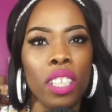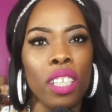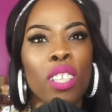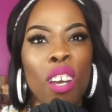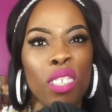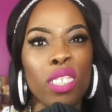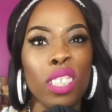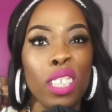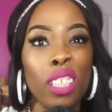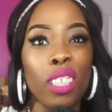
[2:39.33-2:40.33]
And y'all
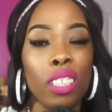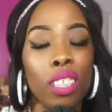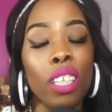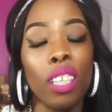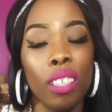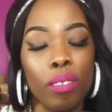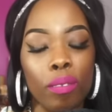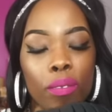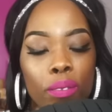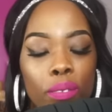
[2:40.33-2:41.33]
see it? Yeah.
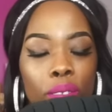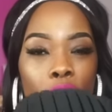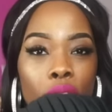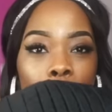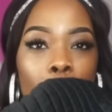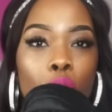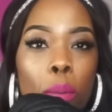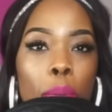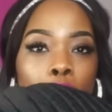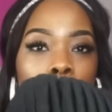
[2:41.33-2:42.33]
So
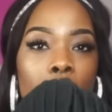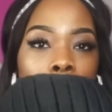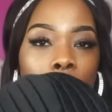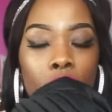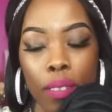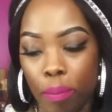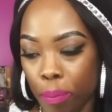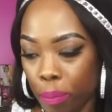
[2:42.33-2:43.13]
I purchased this.